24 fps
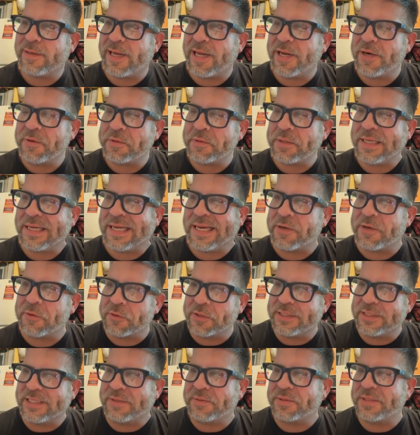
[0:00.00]
I don't think
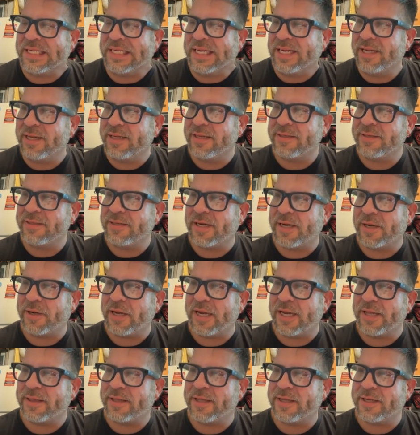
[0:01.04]
anyone's upset.
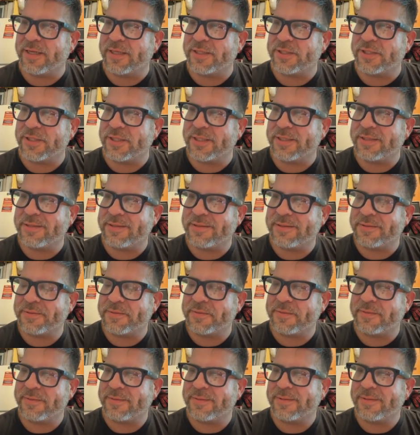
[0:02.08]
I think it's just,